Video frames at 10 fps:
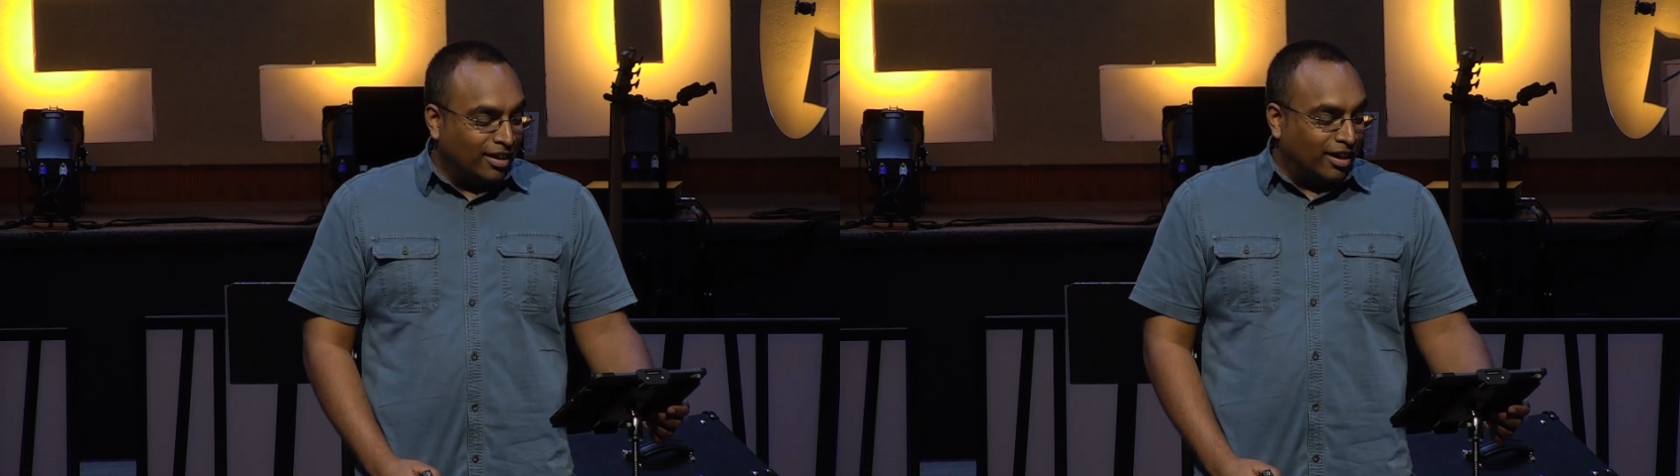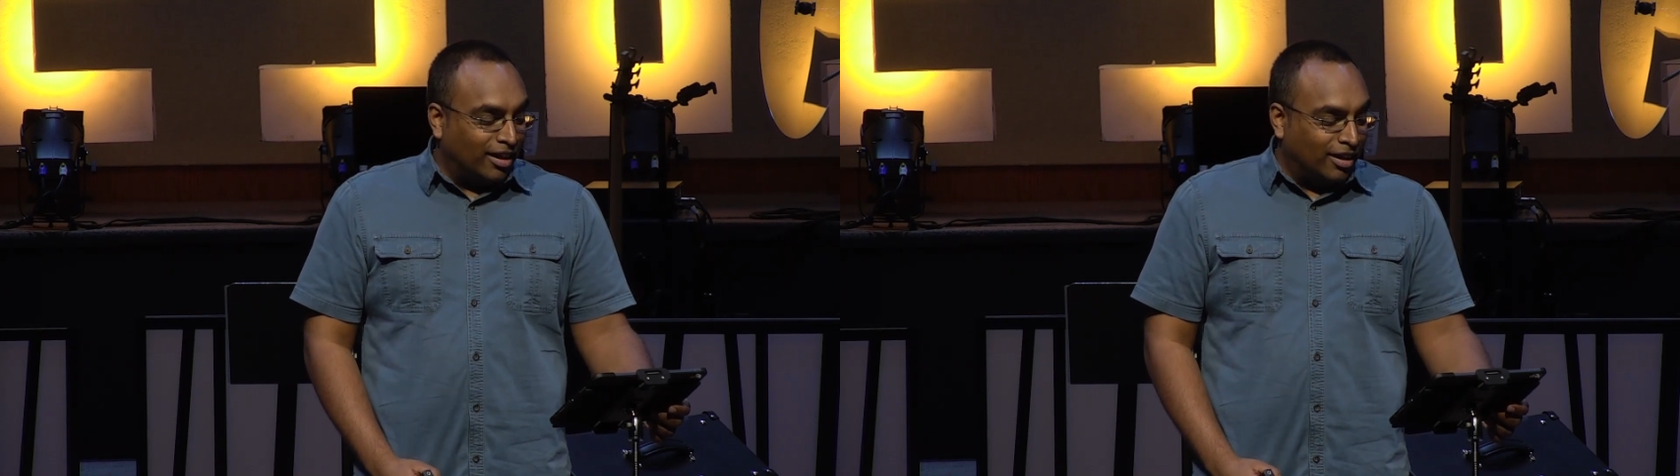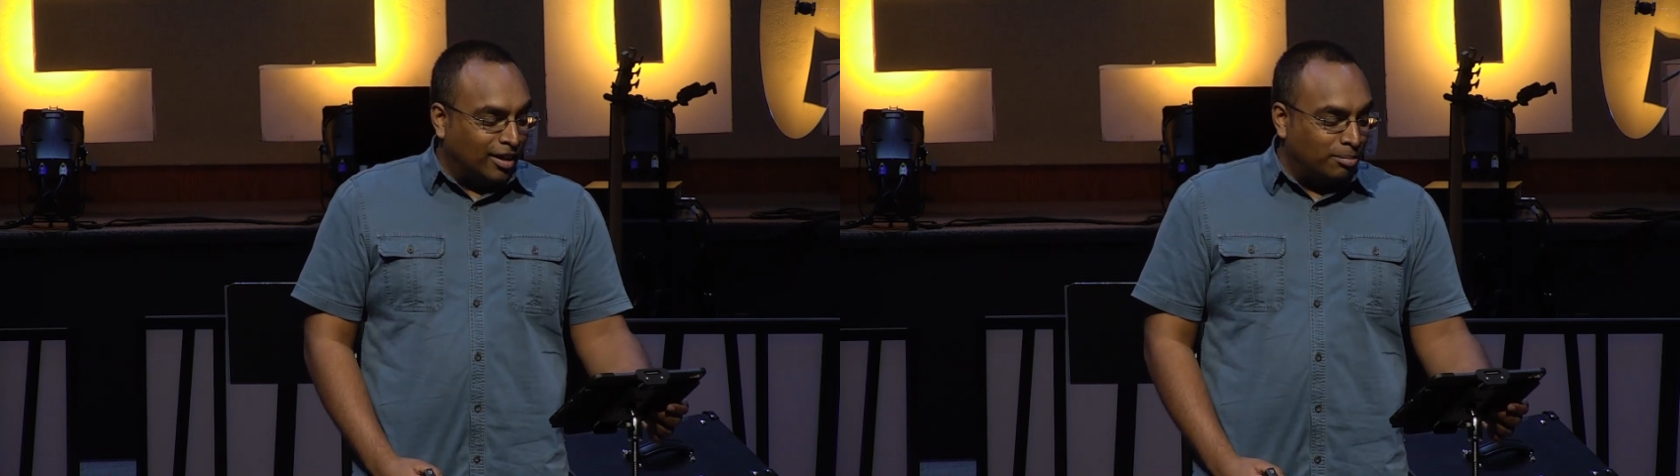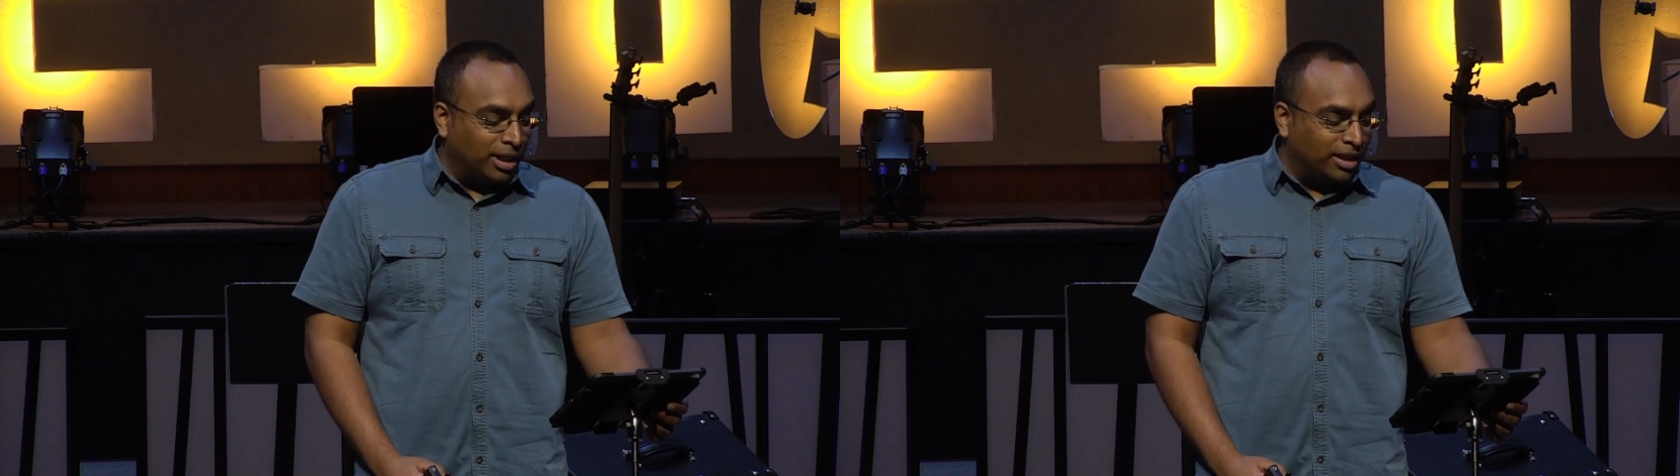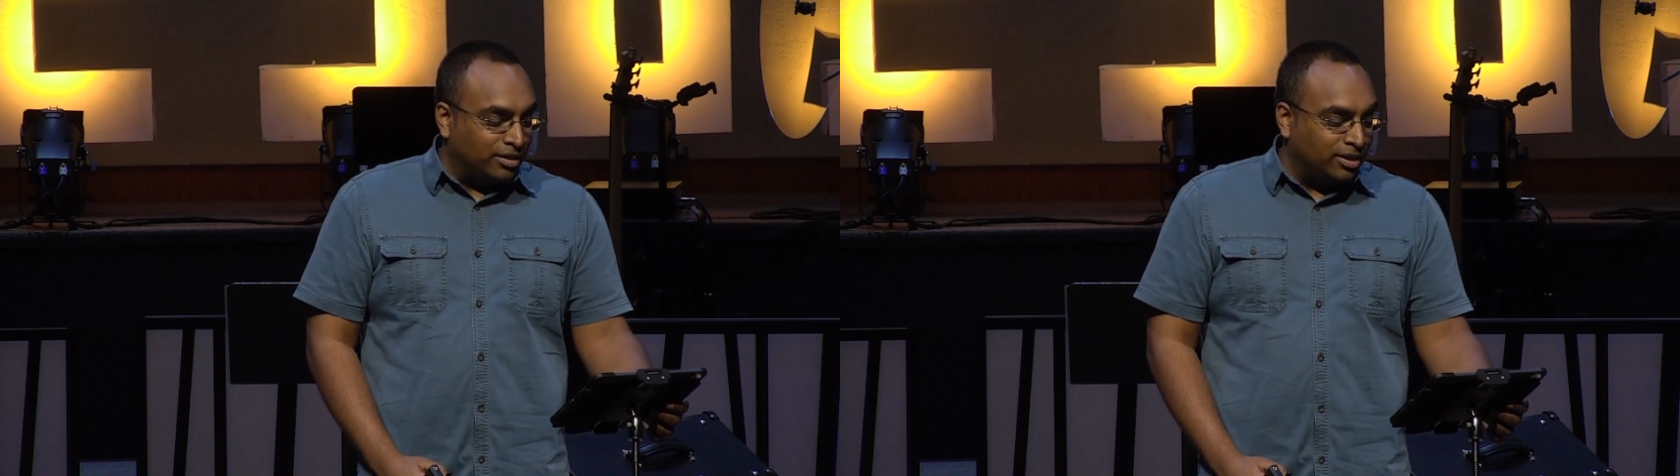
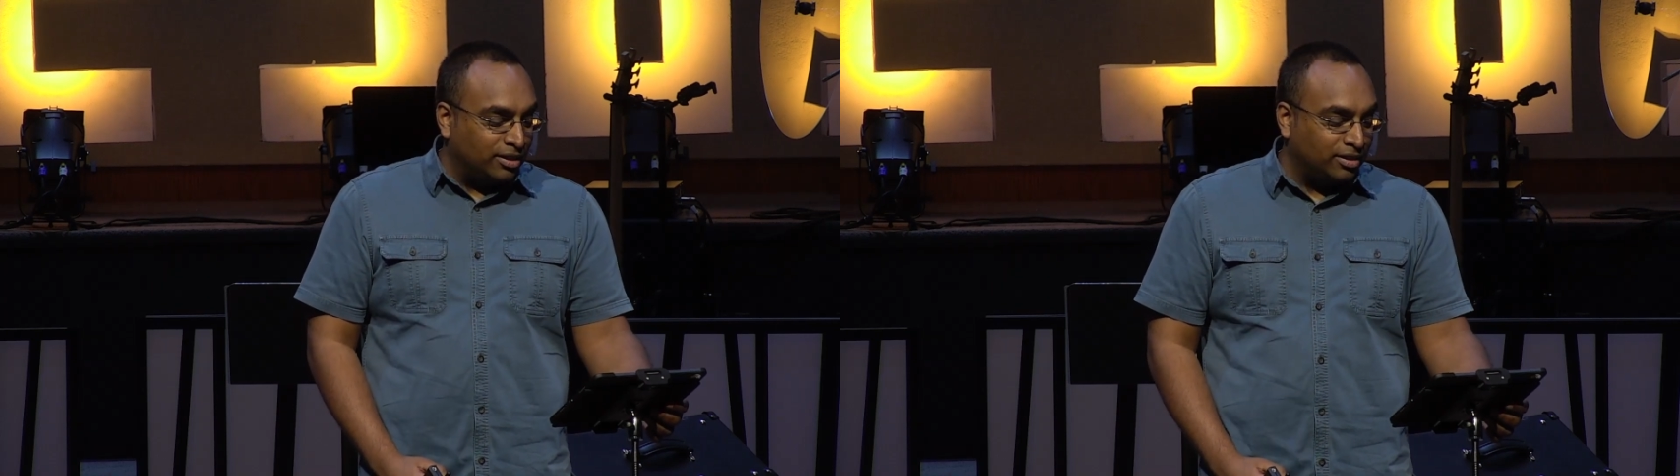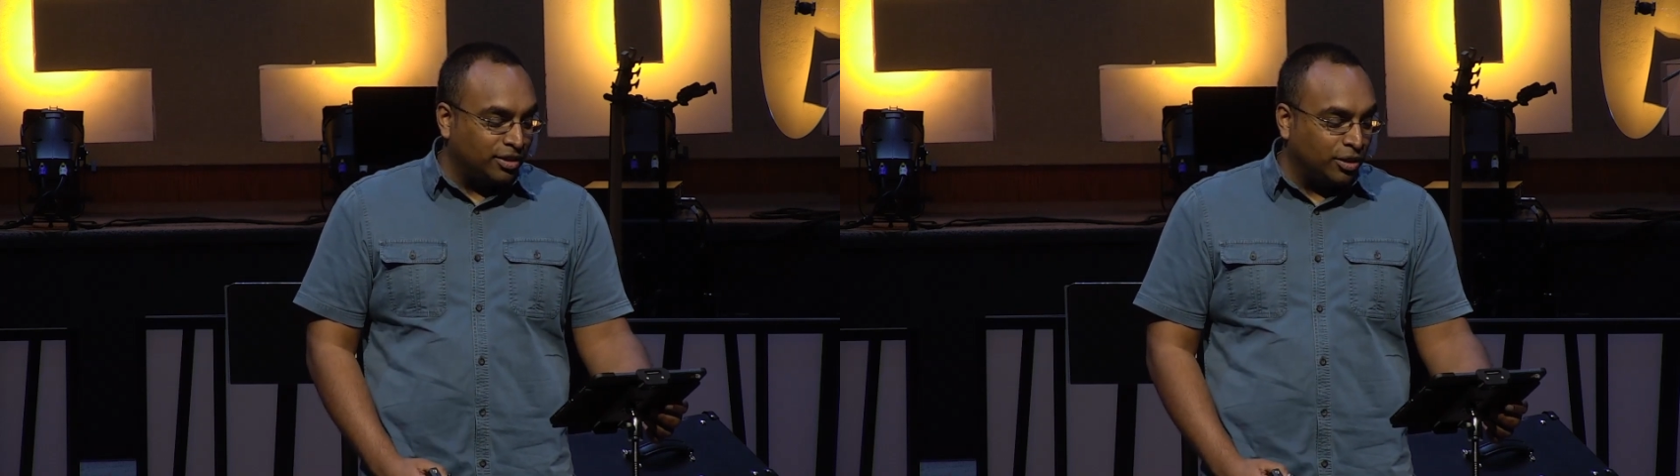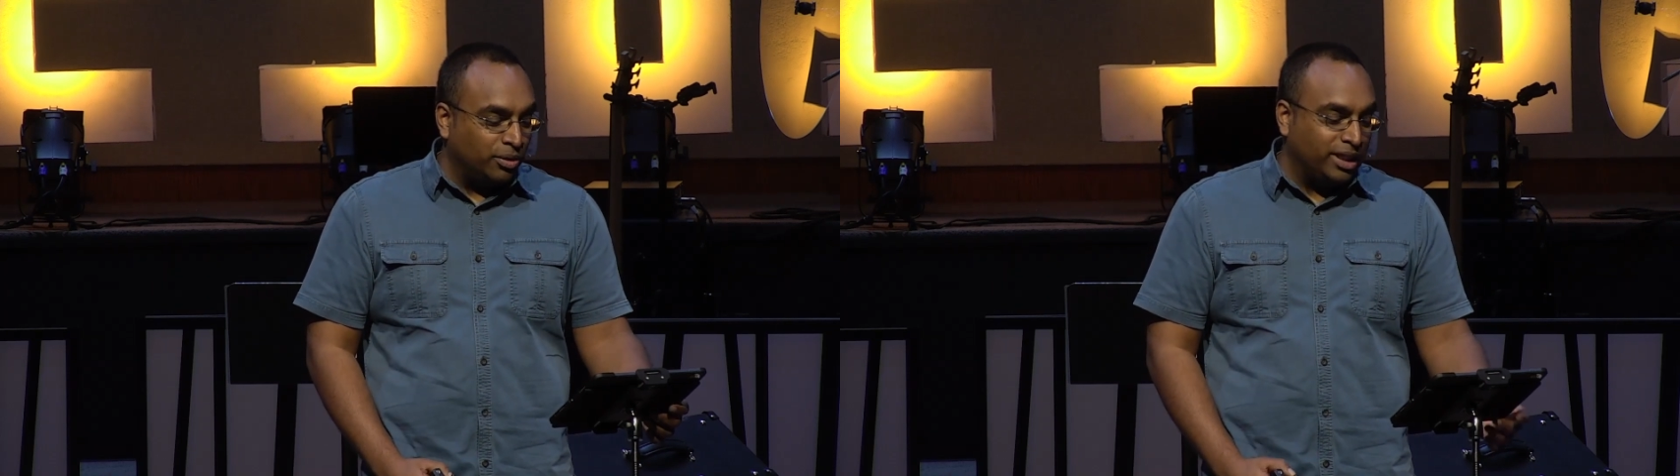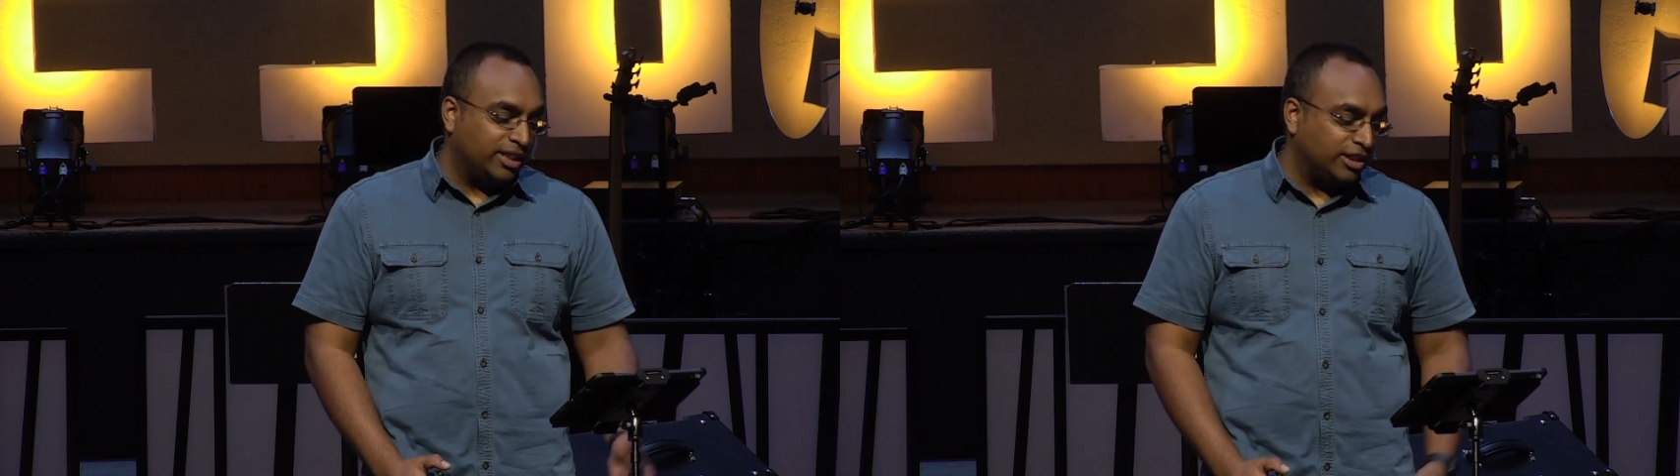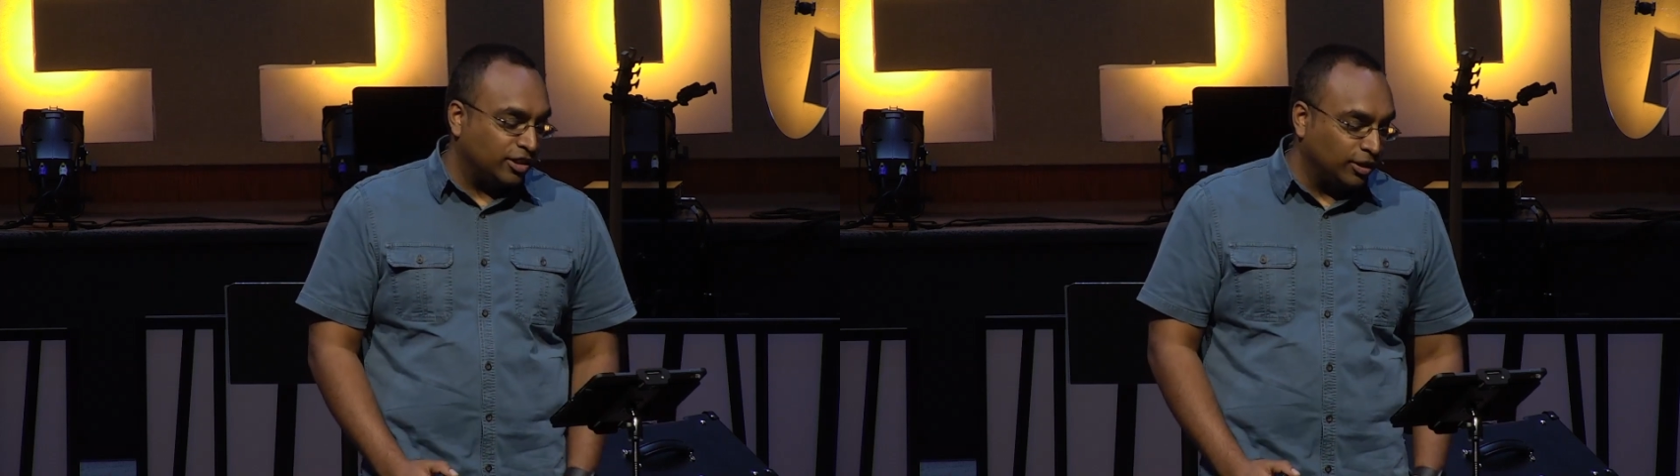But no, he
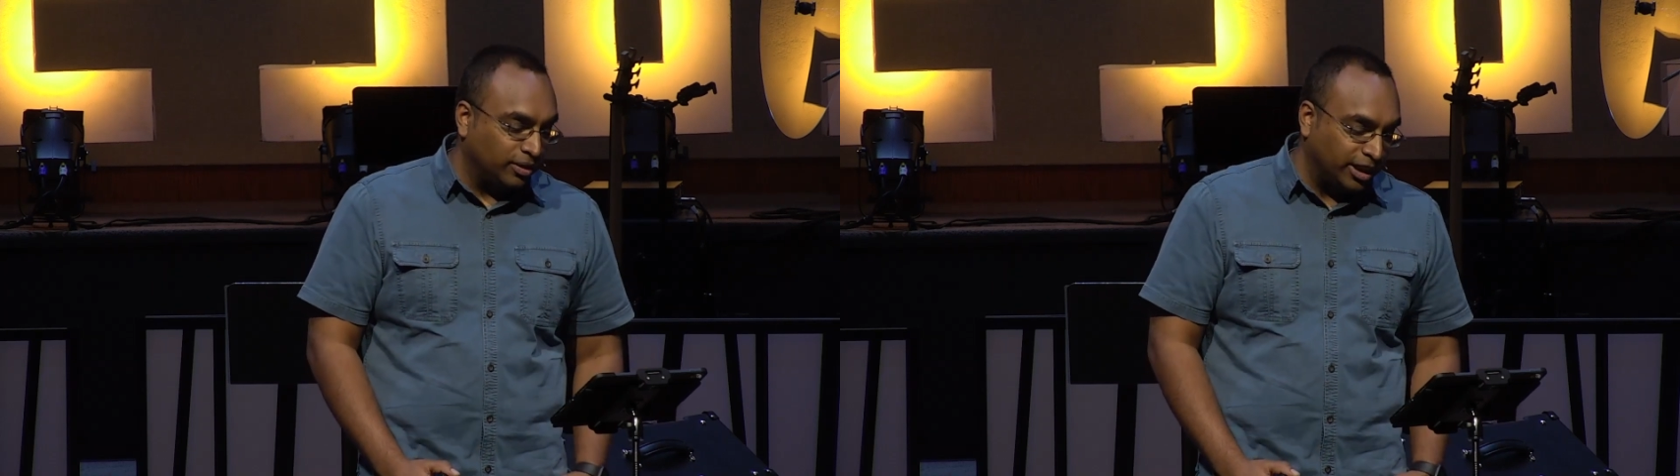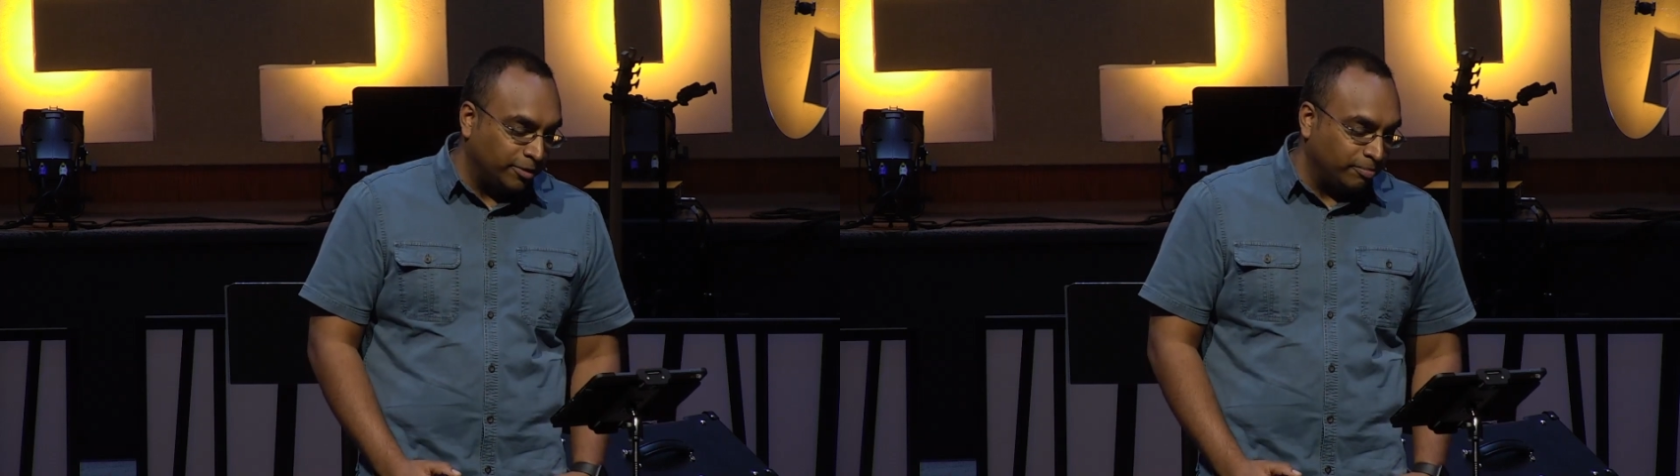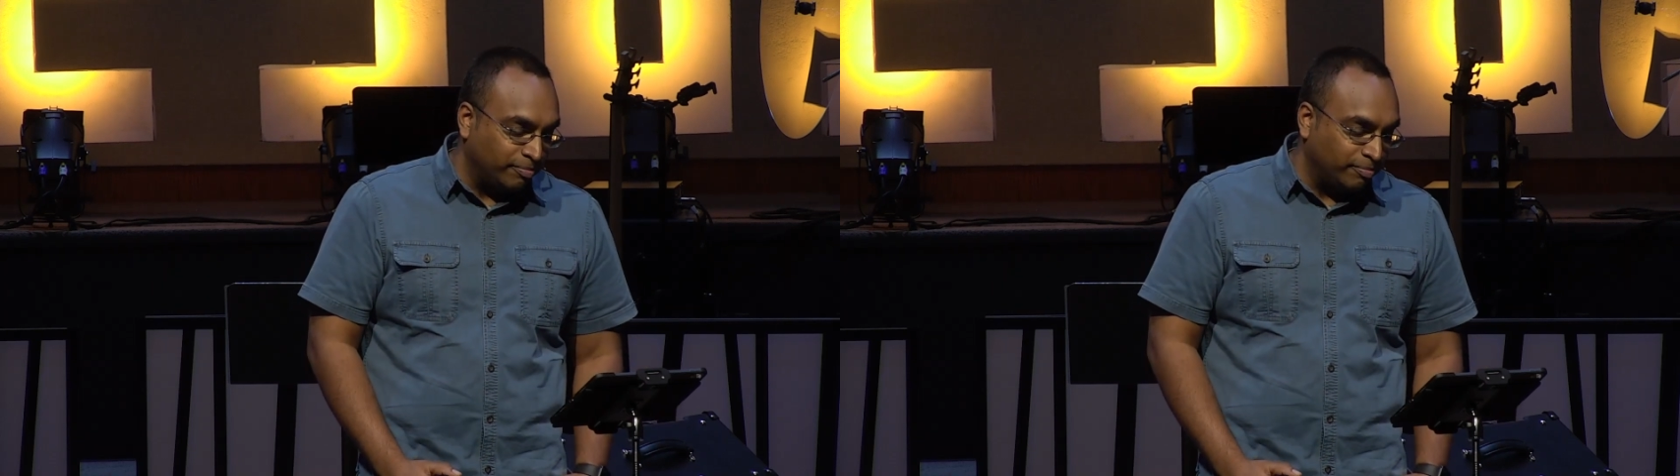said slowly,